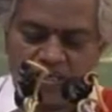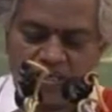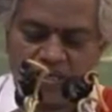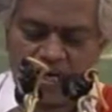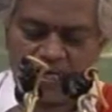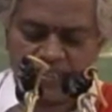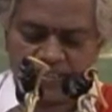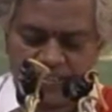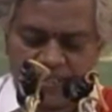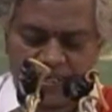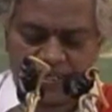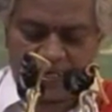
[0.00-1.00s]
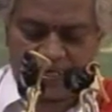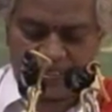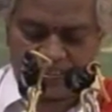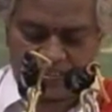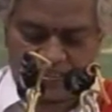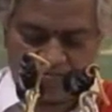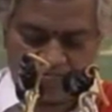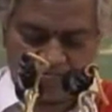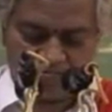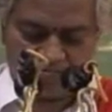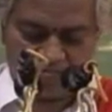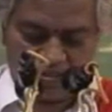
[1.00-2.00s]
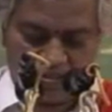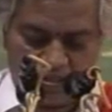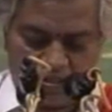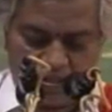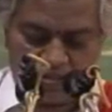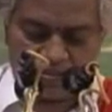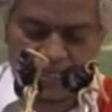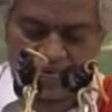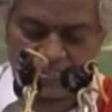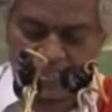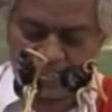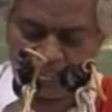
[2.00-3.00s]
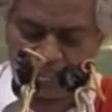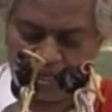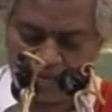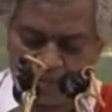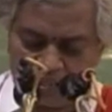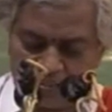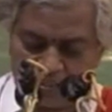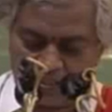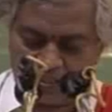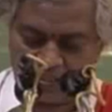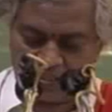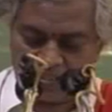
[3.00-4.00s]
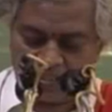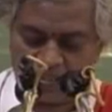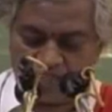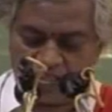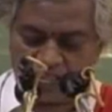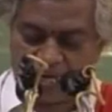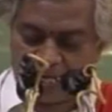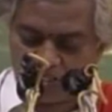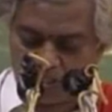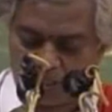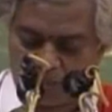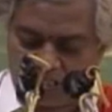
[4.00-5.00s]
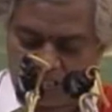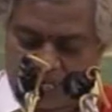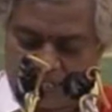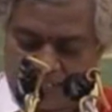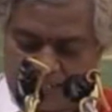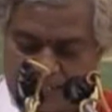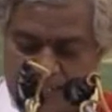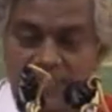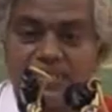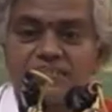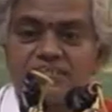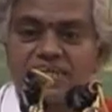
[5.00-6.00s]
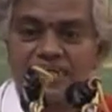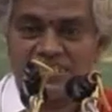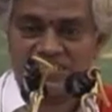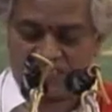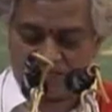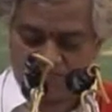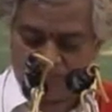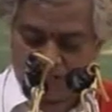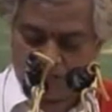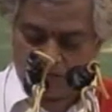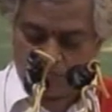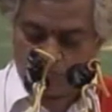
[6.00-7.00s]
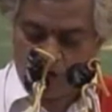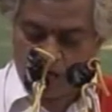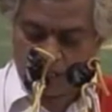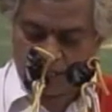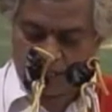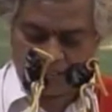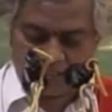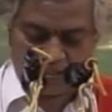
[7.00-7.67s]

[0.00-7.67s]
Gayatri is the essential mantra which has to be chanted thrice, morning,